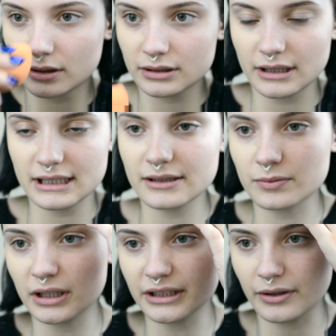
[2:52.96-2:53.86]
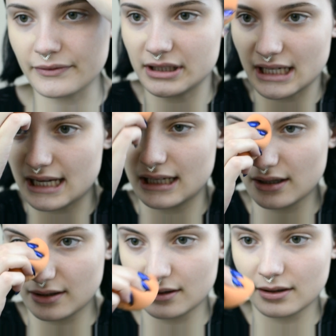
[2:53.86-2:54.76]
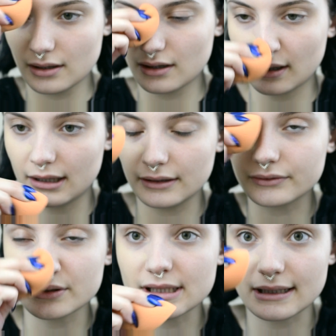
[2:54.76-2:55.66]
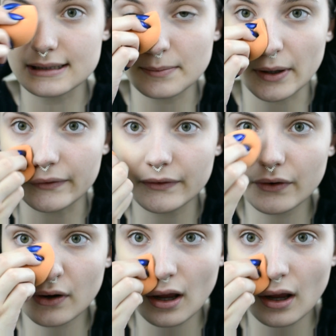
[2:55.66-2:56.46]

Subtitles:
So this is what I do every day. I love using the sponge.